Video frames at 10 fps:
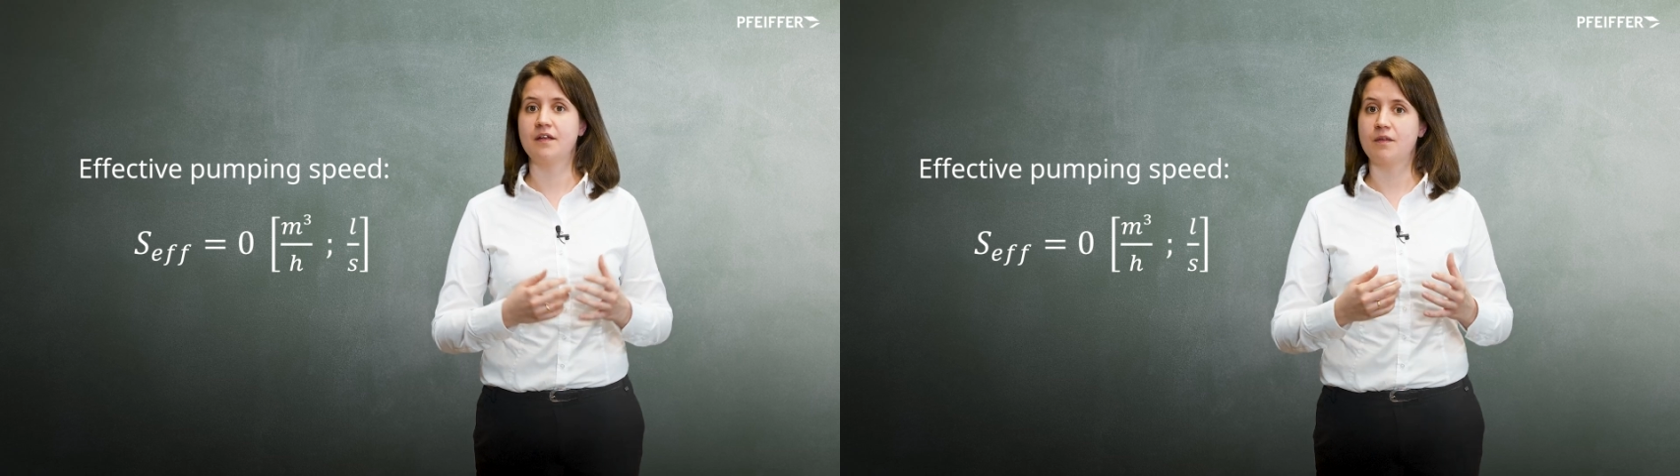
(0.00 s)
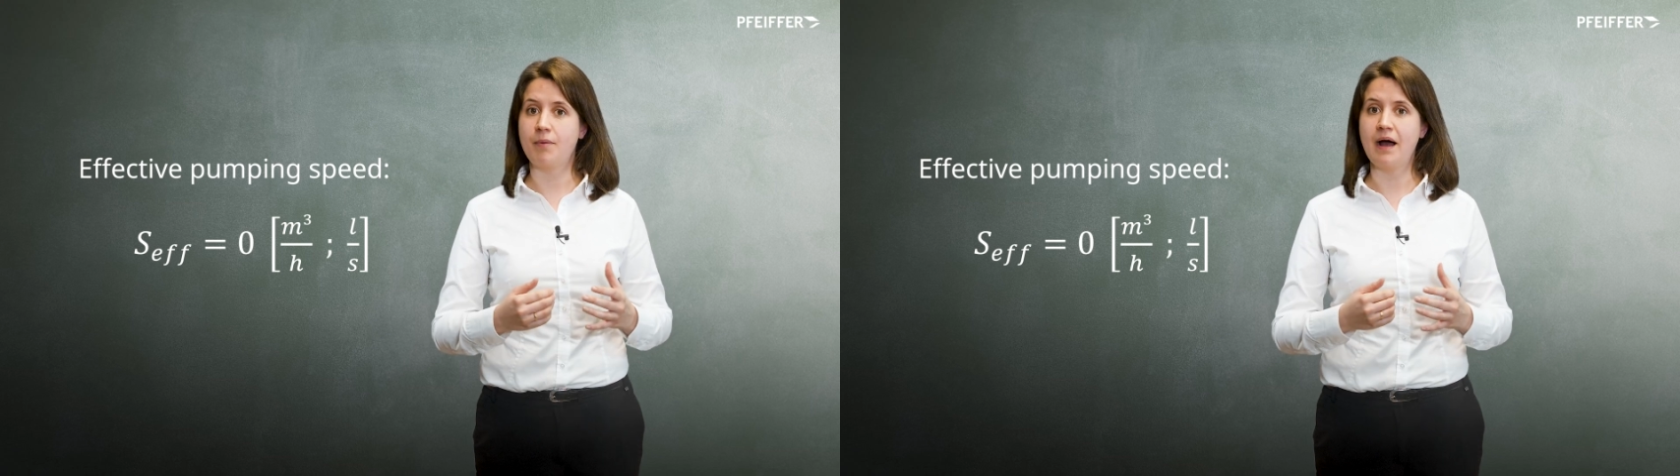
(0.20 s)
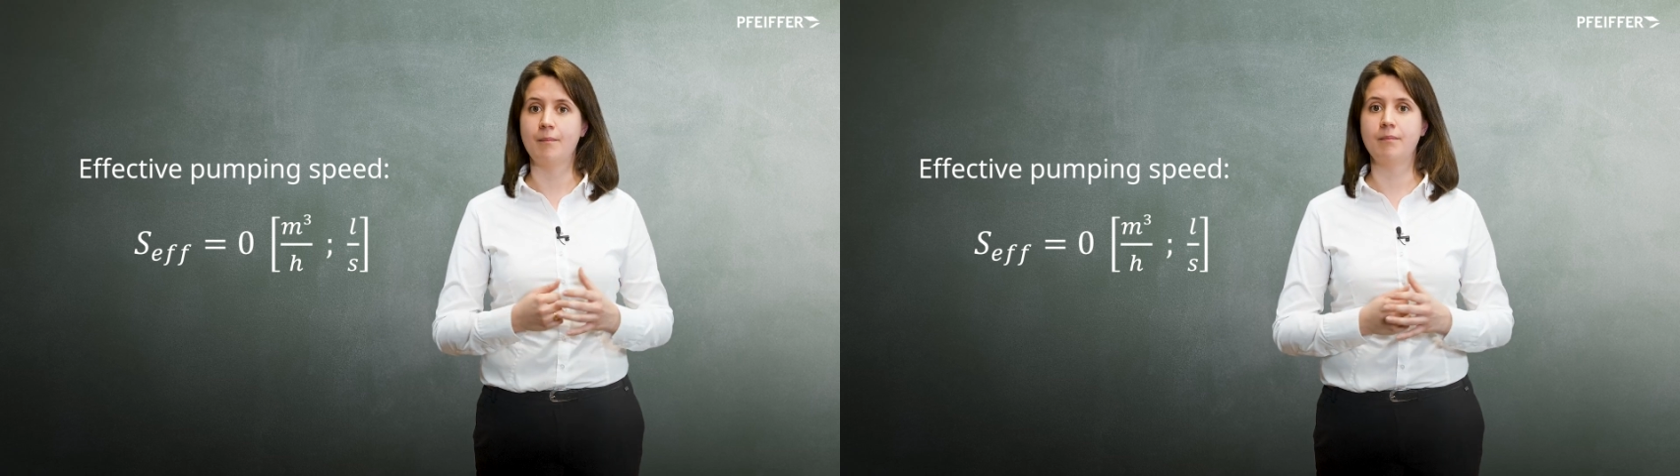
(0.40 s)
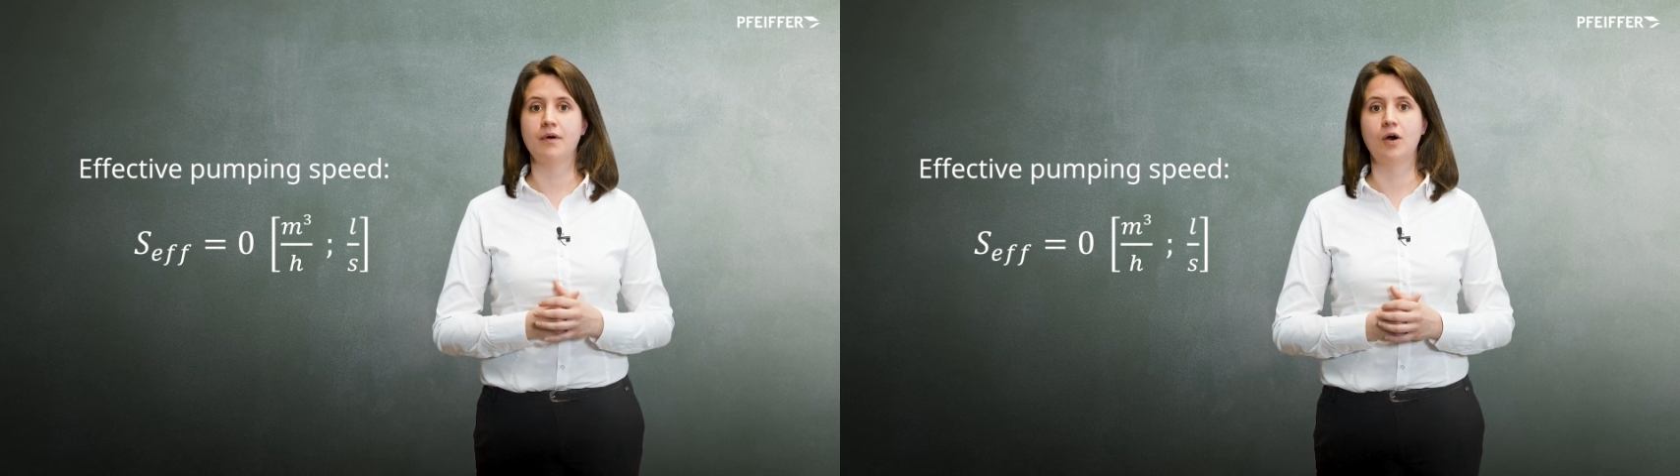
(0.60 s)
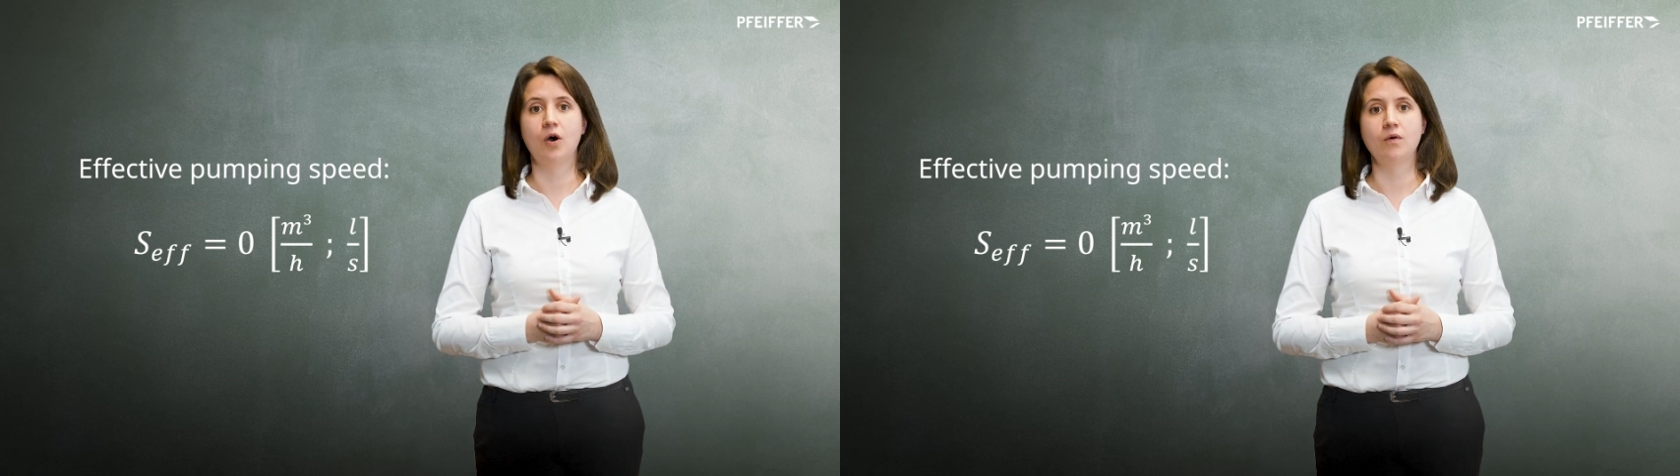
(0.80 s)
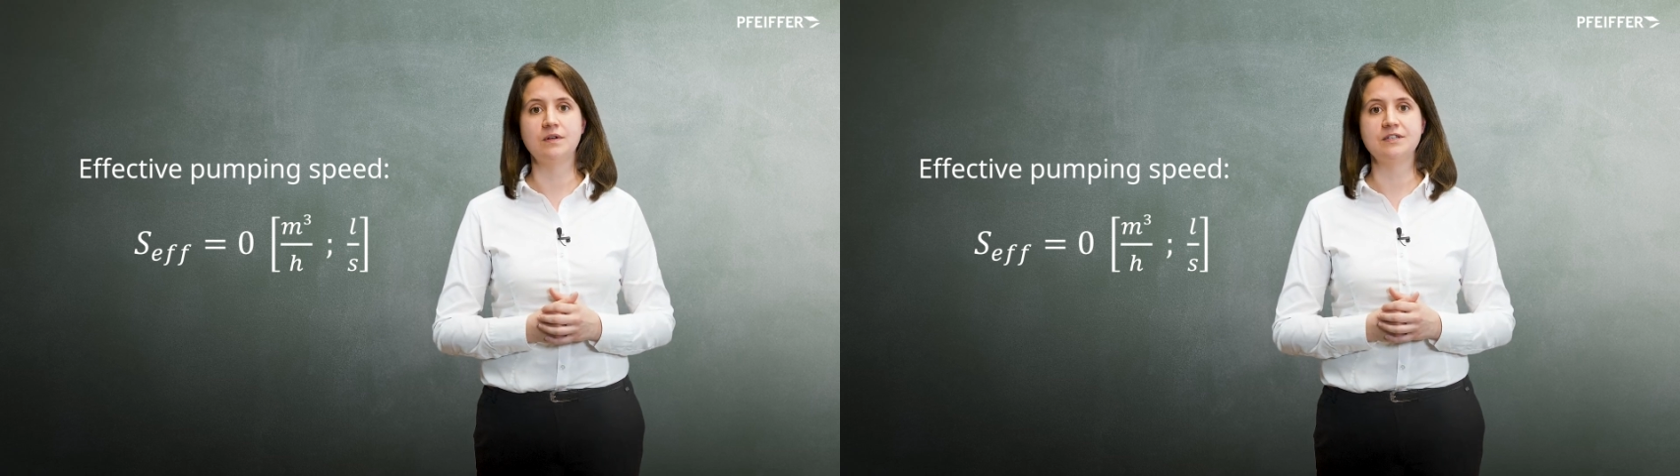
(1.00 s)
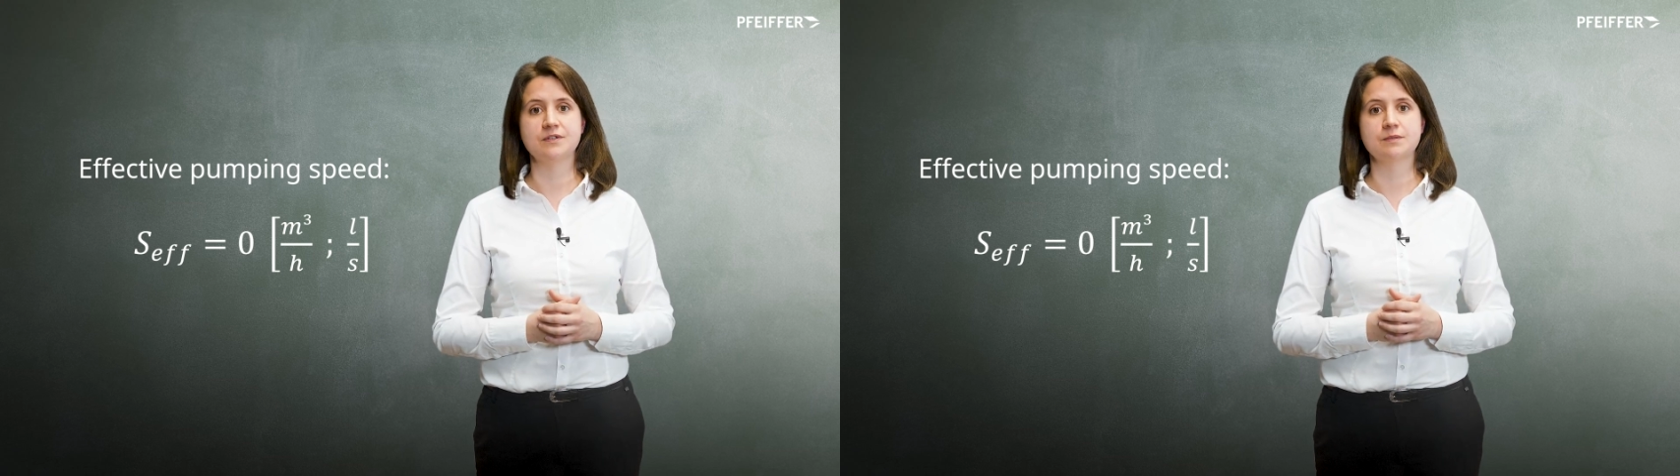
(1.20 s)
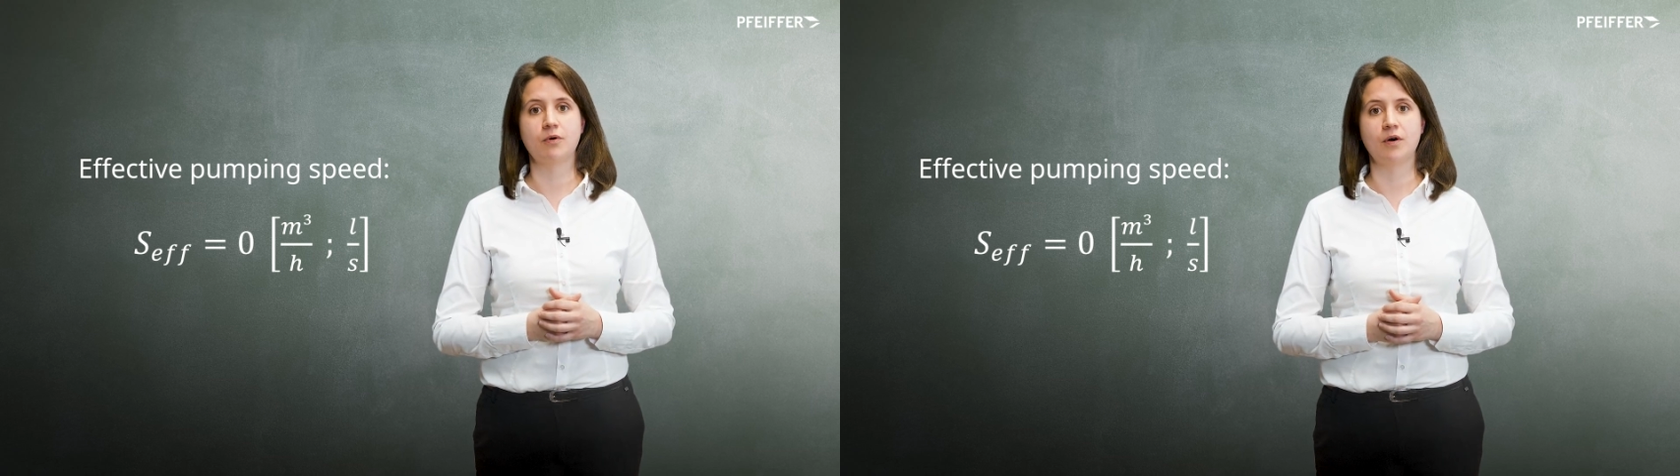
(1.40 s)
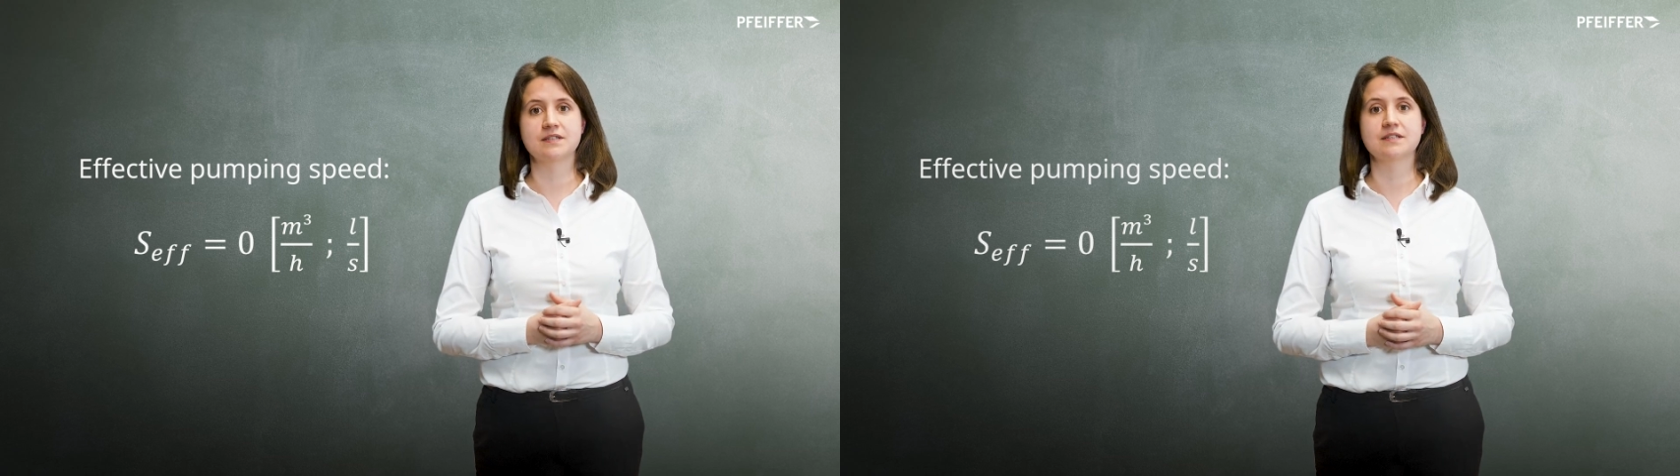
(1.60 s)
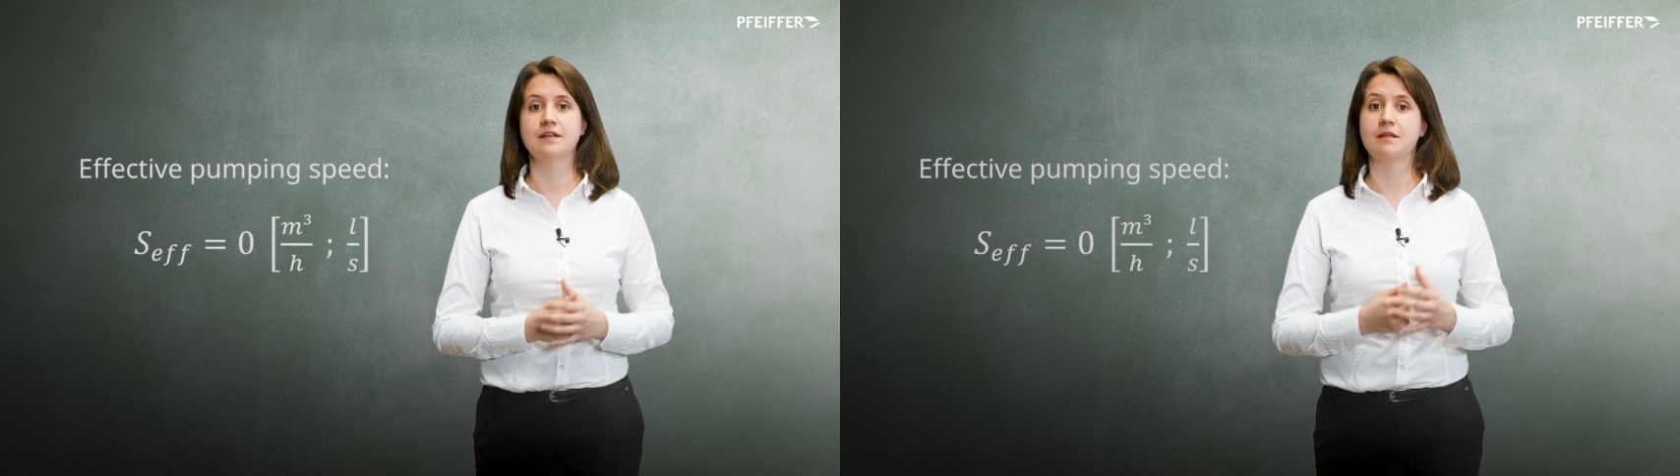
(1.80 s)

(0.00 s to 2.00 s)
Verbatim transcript: The pump only transports